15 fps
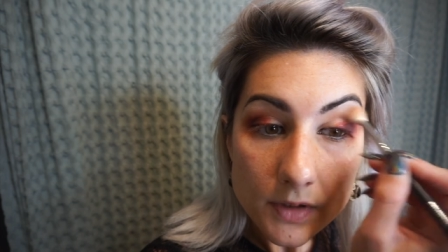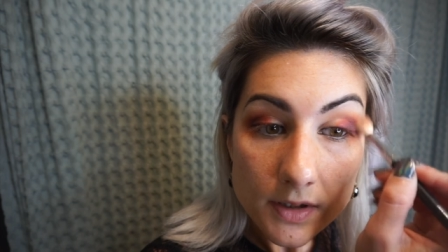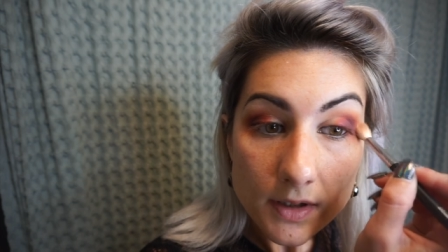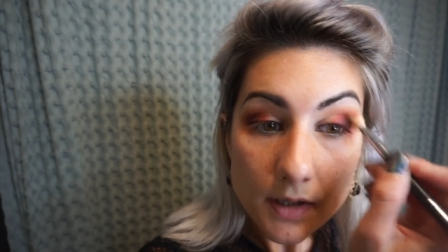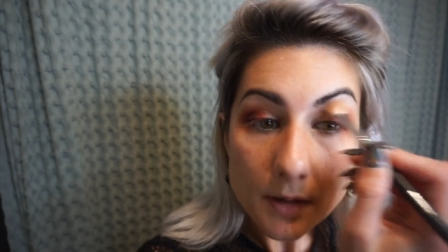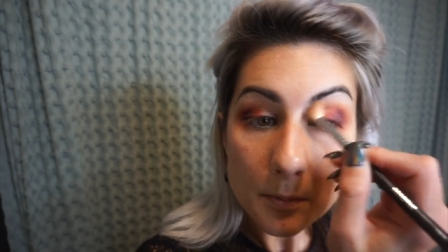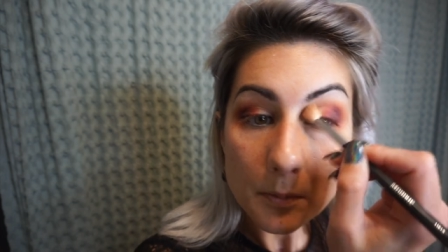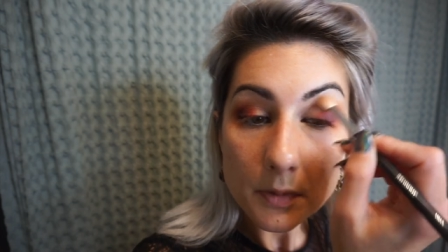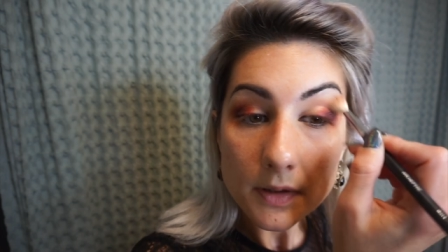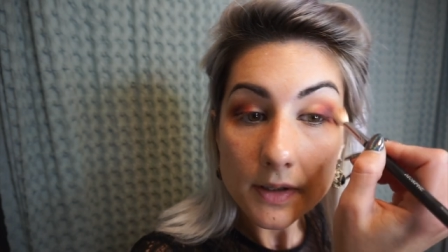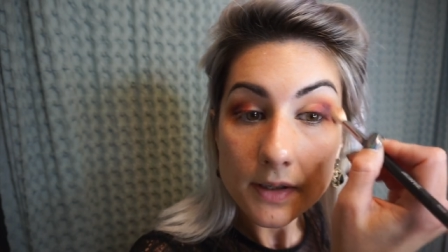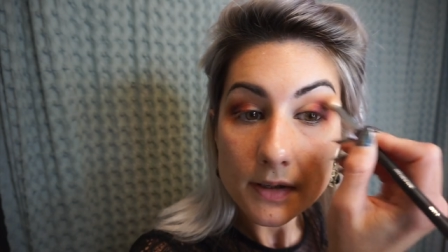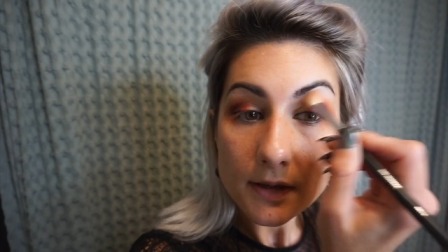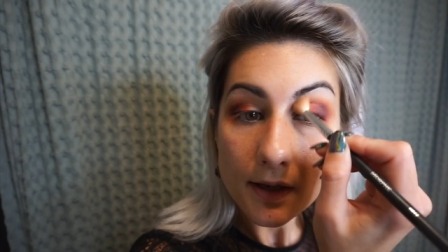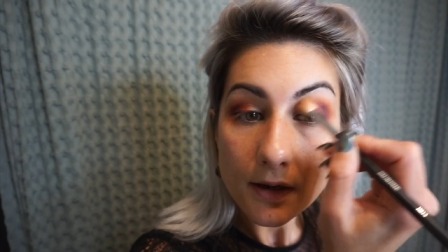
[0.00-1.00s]
Just kind of
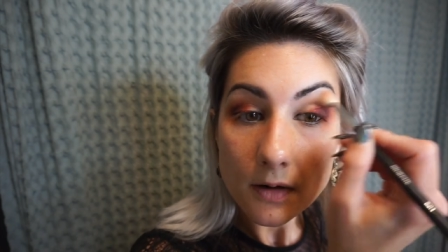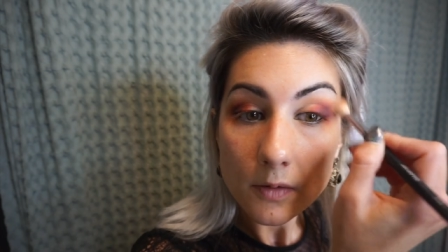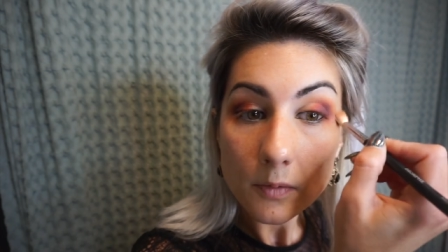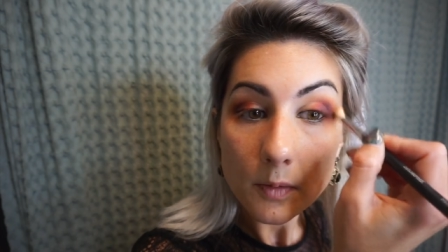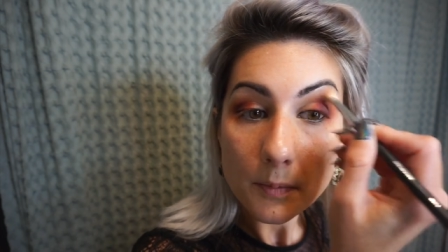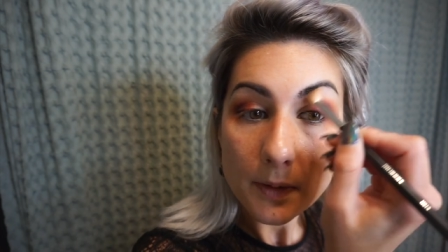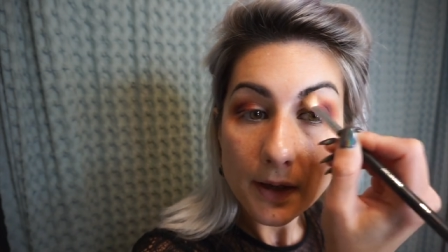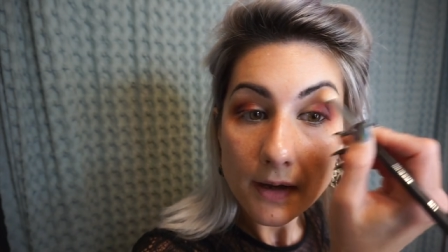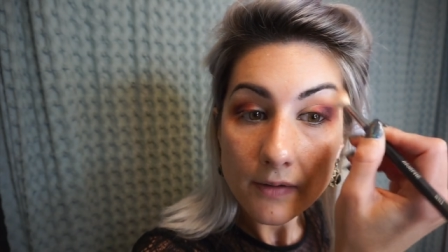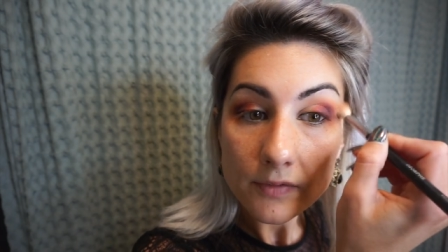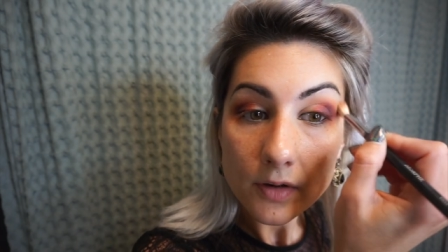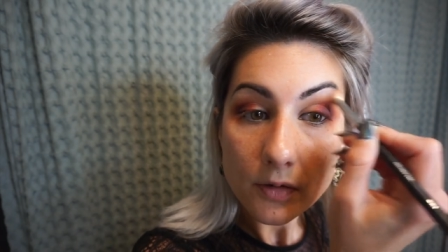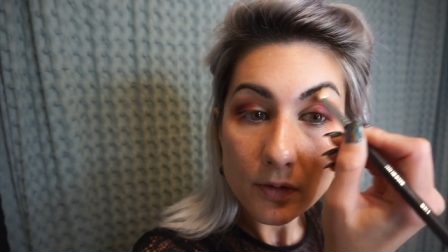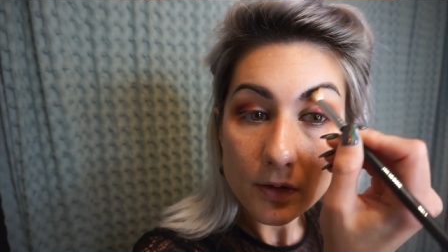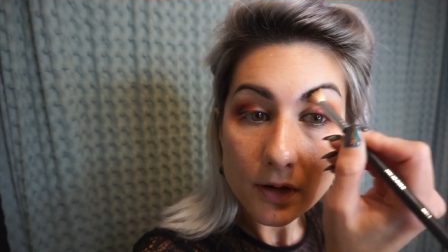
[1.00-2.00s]
blend out what we
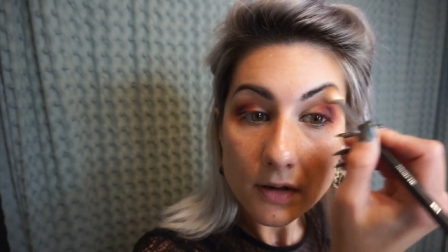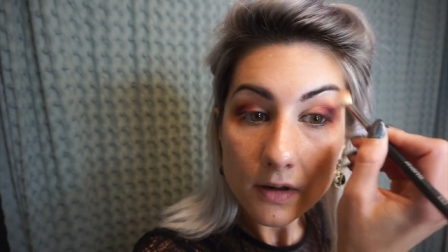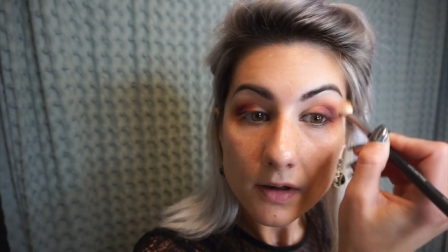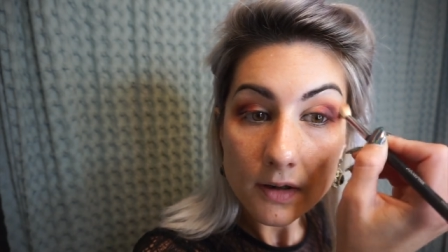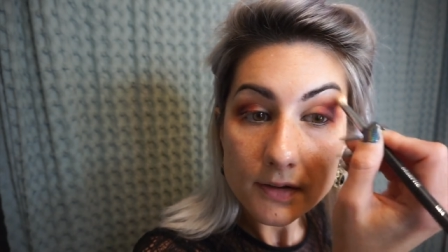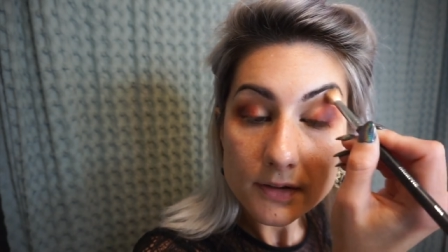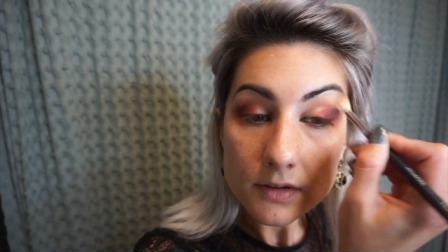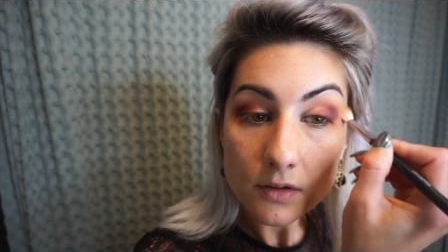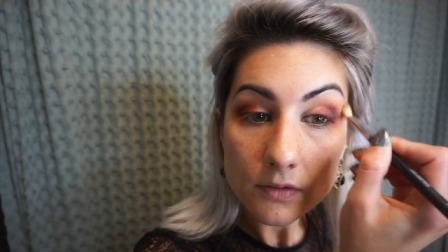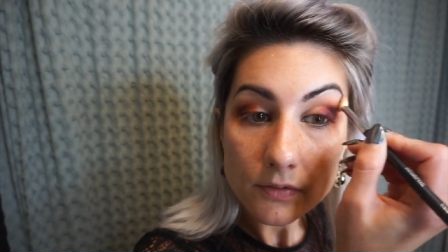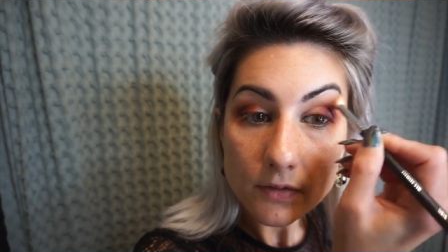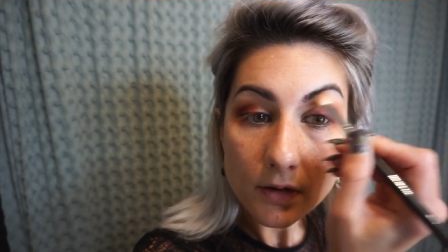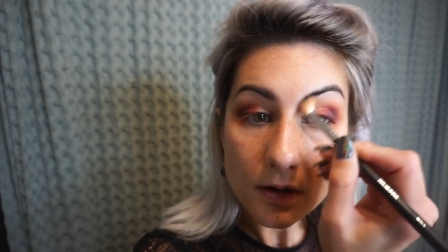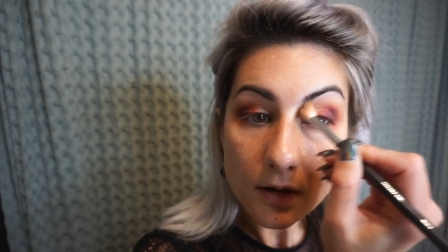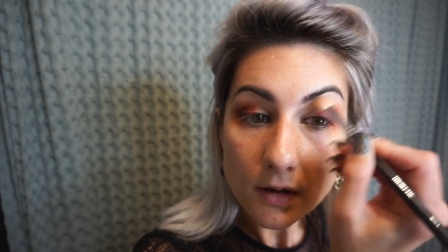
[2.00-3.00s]
have going on so
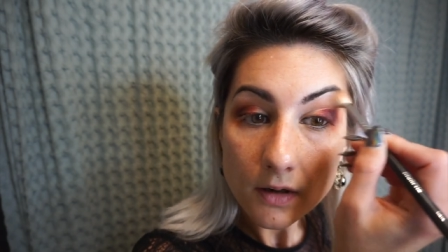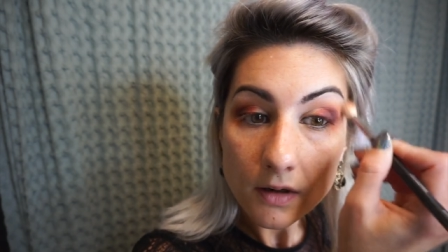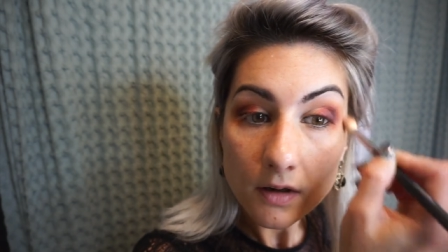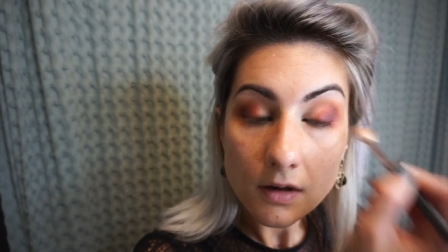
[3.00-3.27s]
far.